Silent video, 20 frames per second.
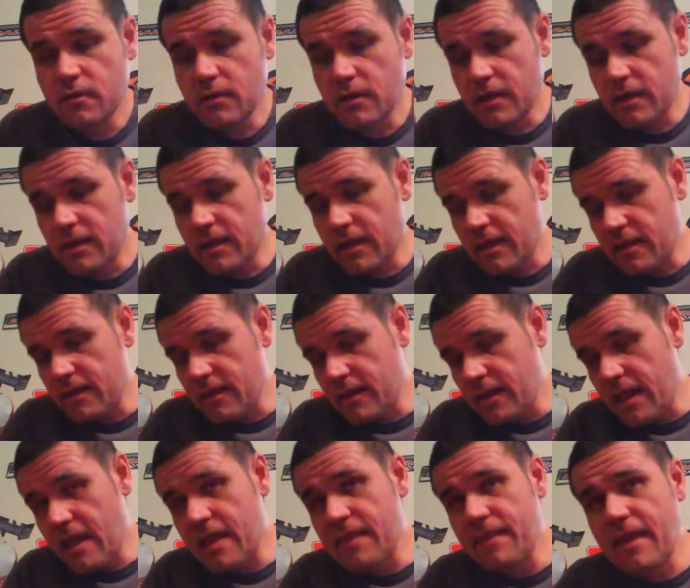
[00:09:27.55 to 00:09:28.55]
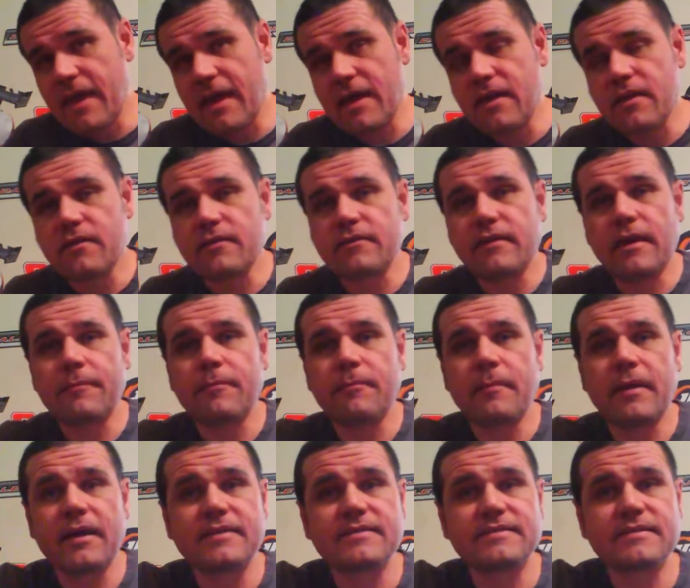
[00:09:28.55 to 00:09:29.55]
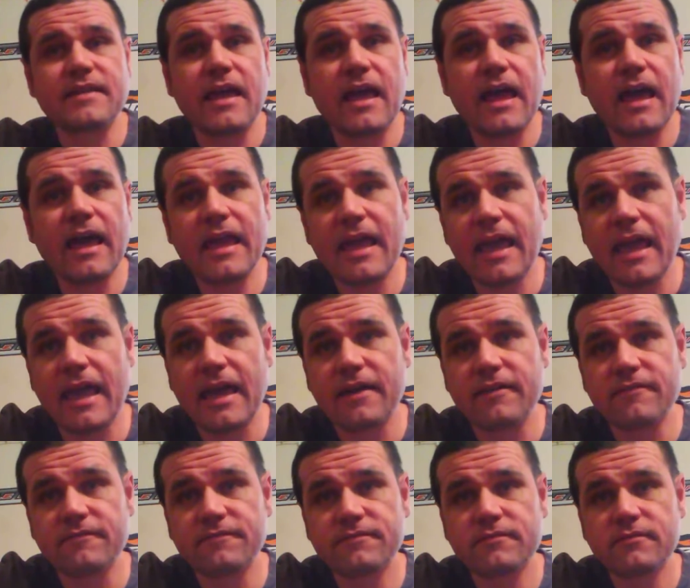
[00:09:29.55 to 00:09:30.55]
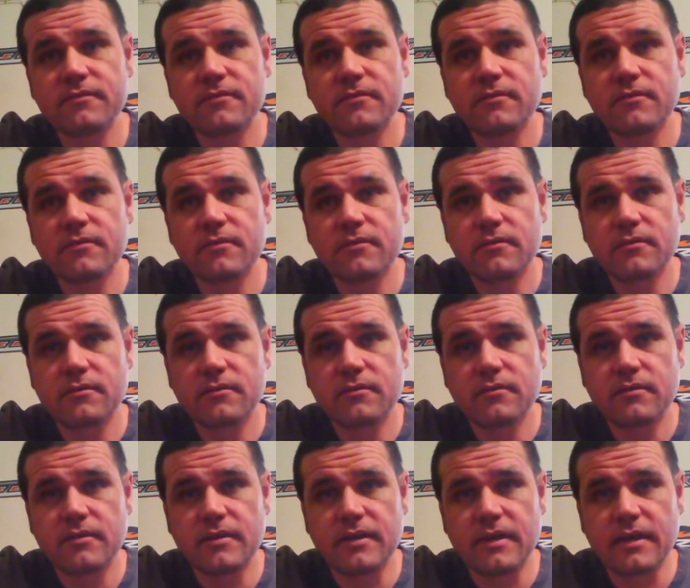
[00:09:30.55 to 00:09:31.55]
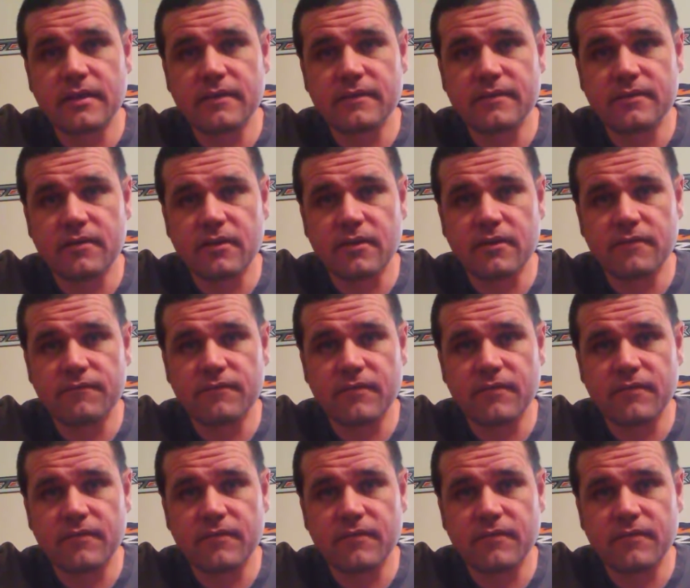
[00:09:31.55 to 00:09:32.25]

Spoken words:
and that type of mask I have, and stuff,